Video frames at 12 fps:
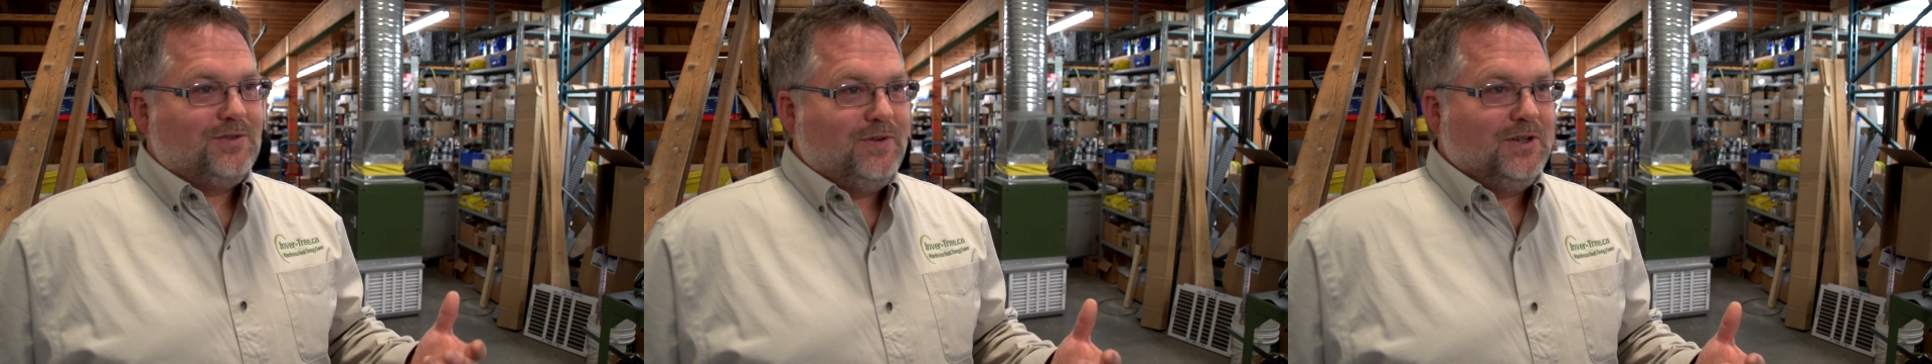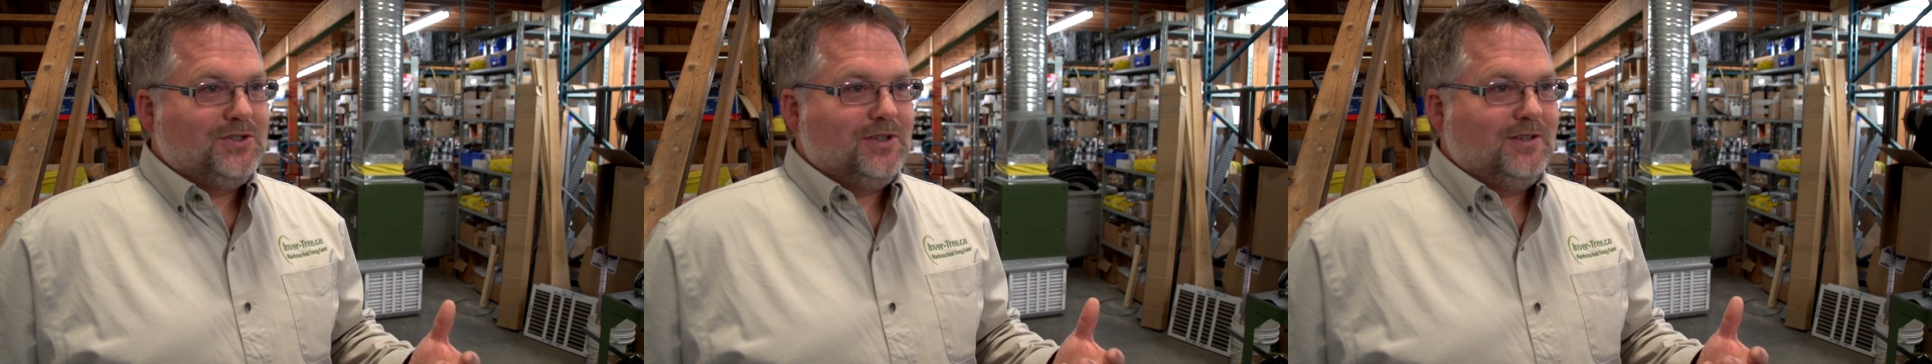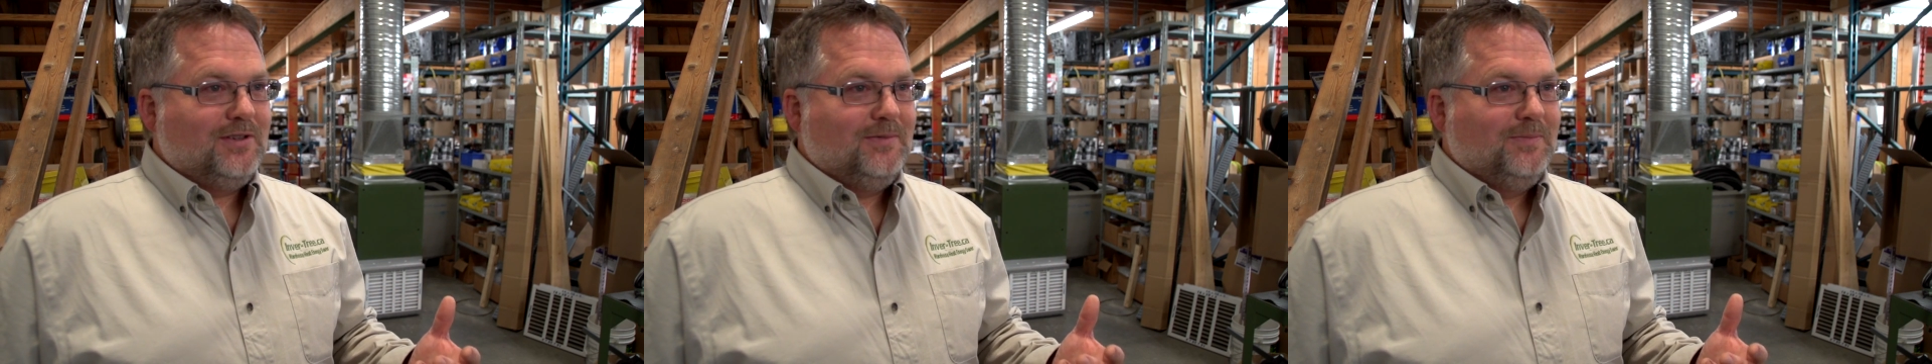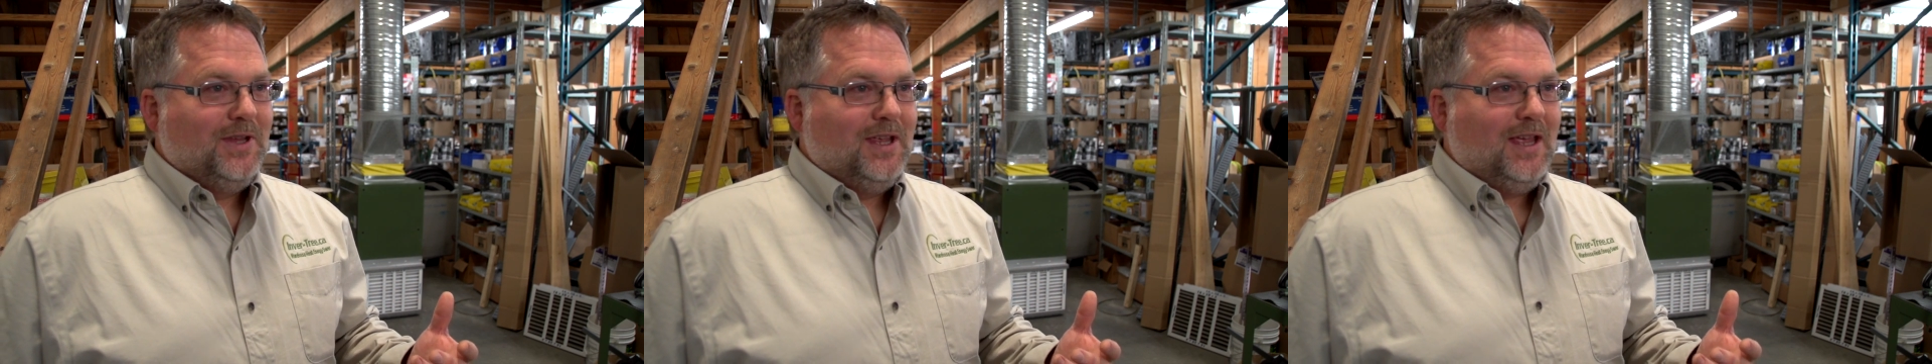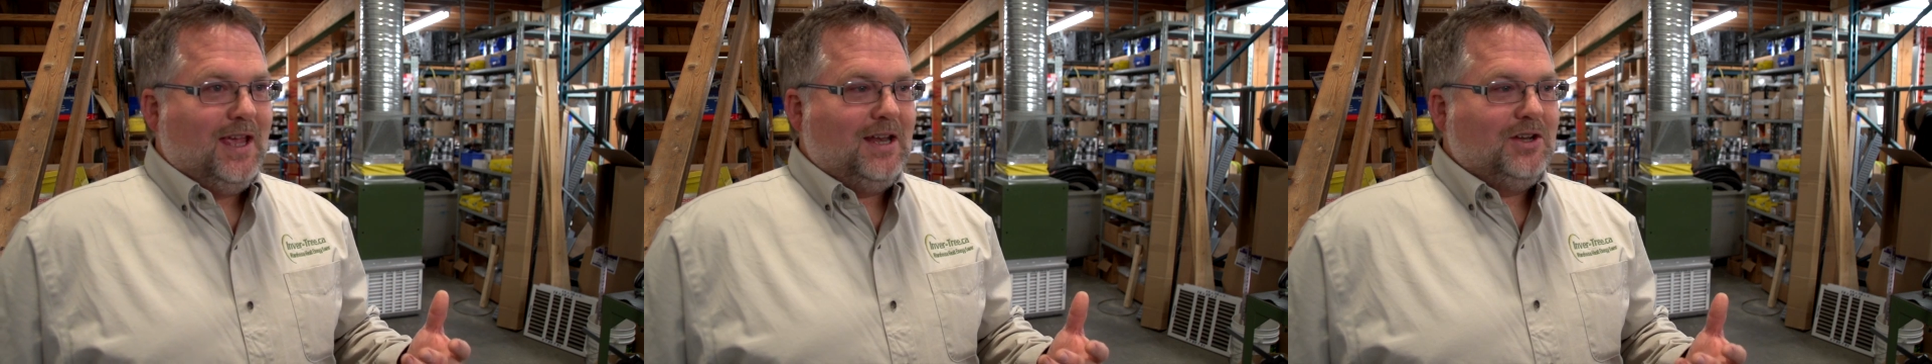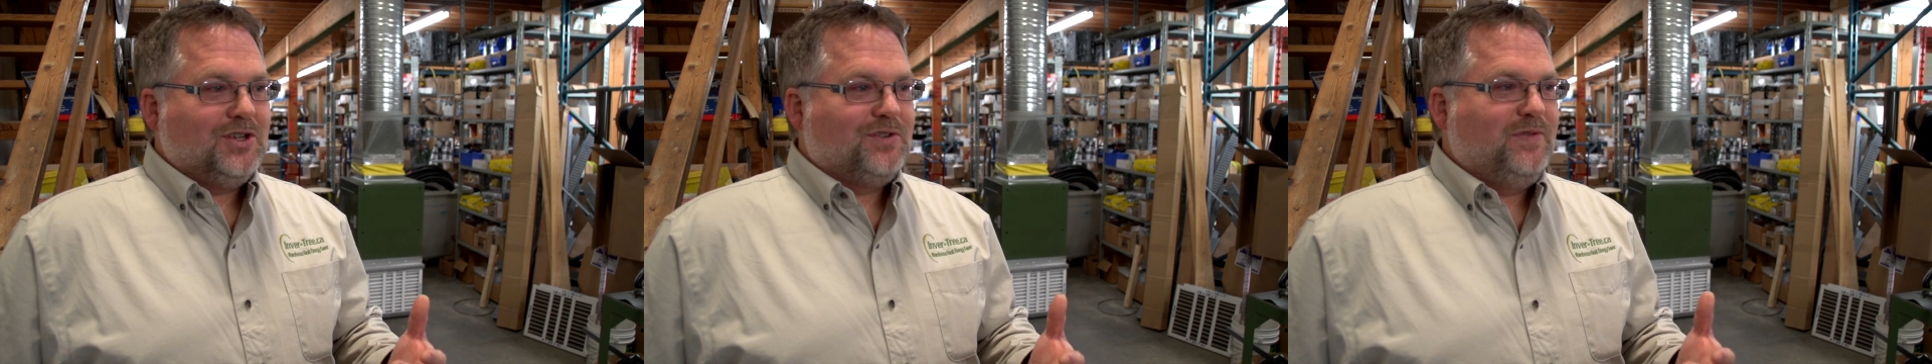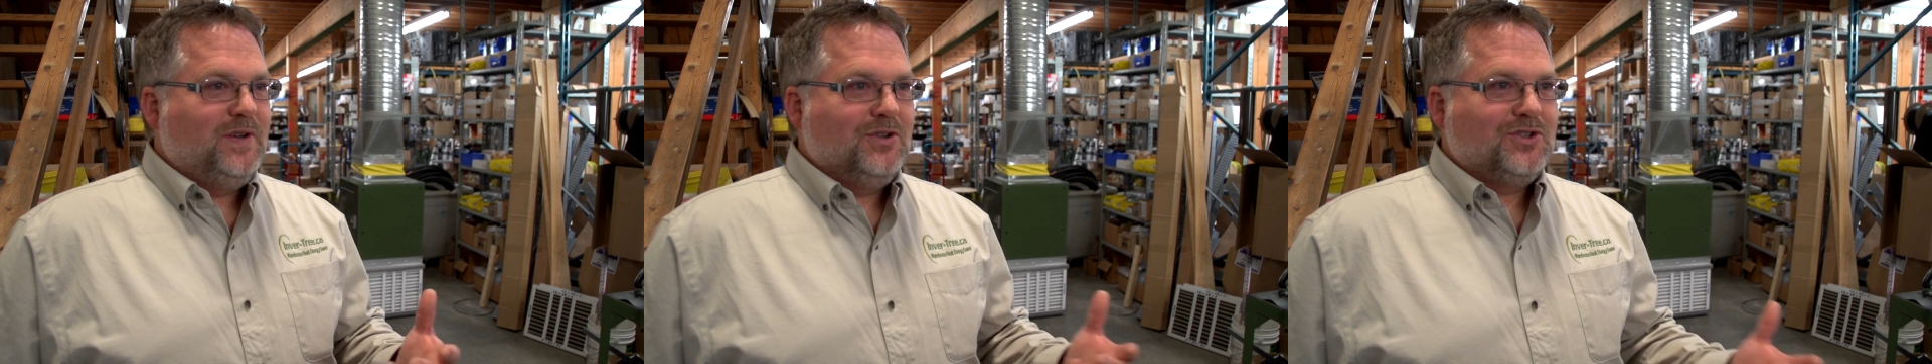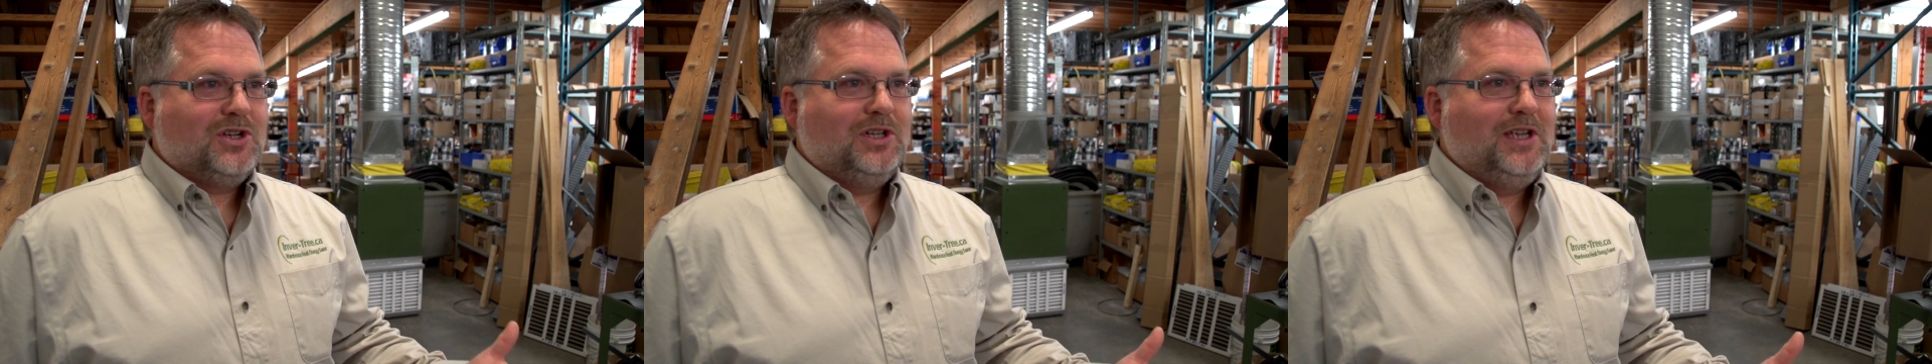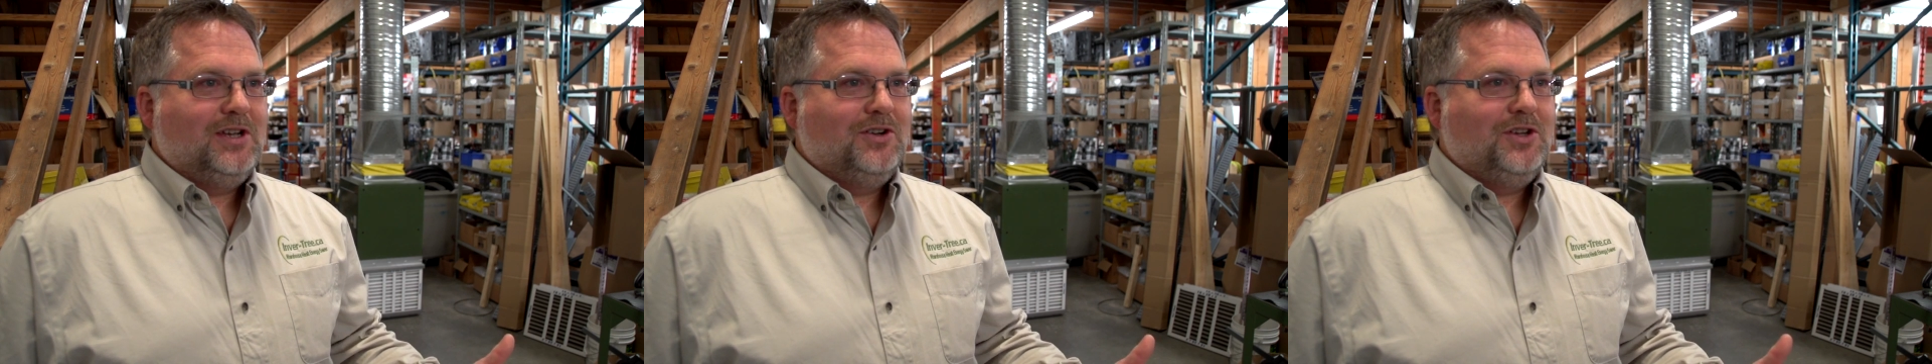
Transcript: filtered and it just feels cleaner.